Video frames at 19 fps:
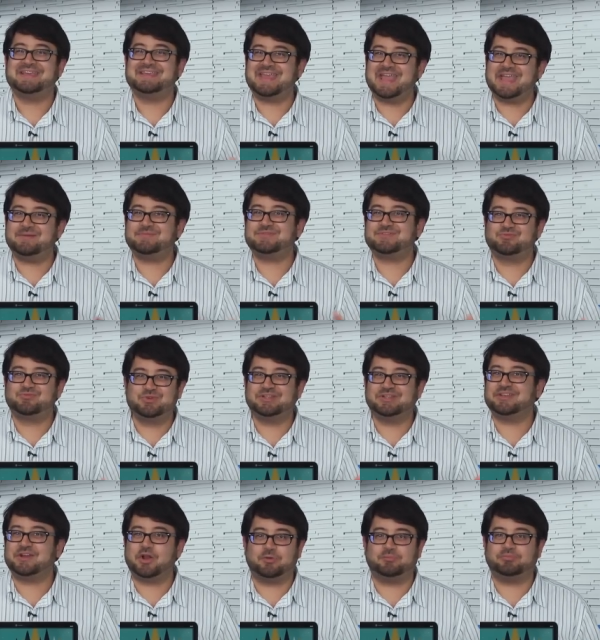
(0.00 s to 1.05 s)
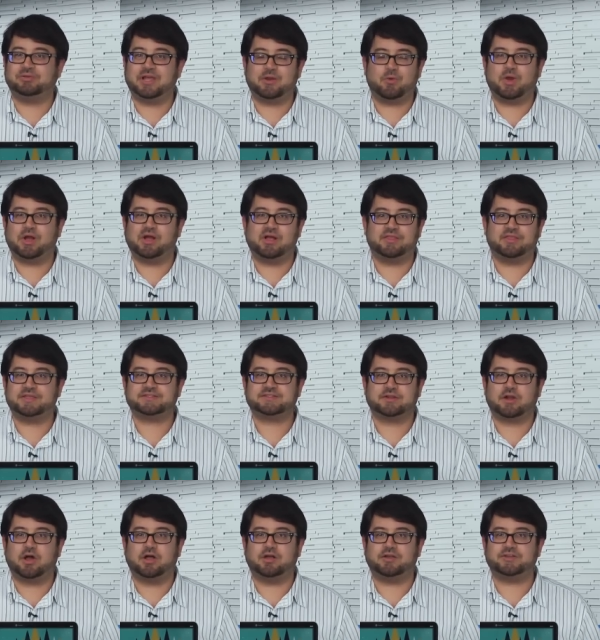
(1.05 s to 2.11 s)
games really don't play well on this
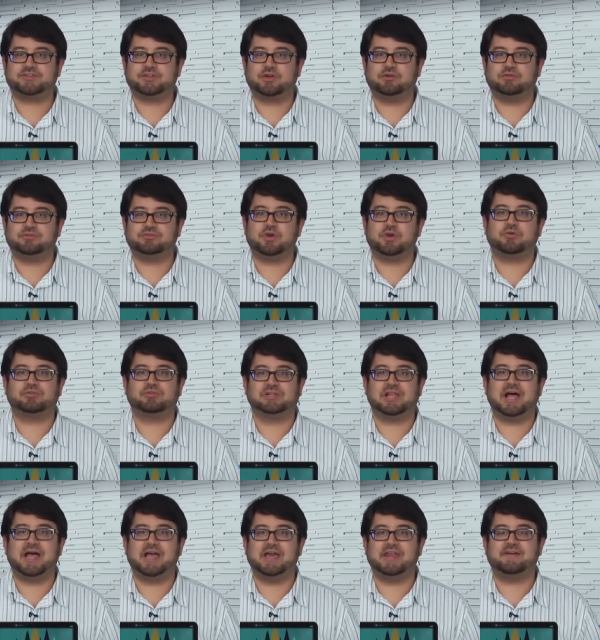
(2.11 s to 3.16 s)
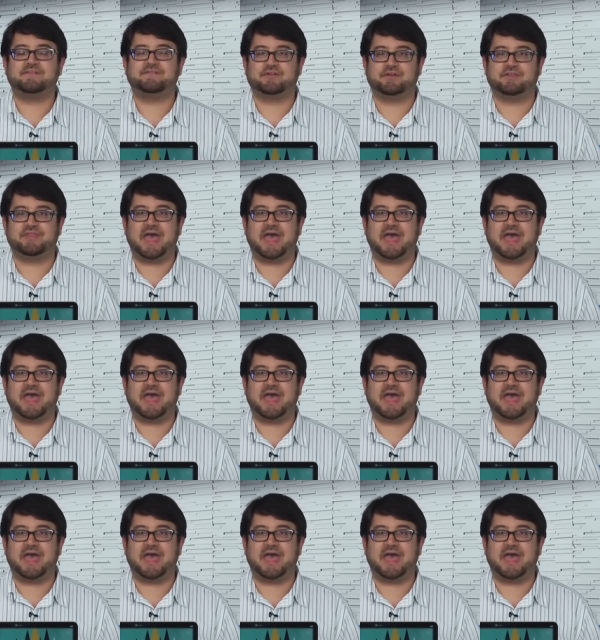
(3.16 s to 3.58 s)
at all, so don't rely on it for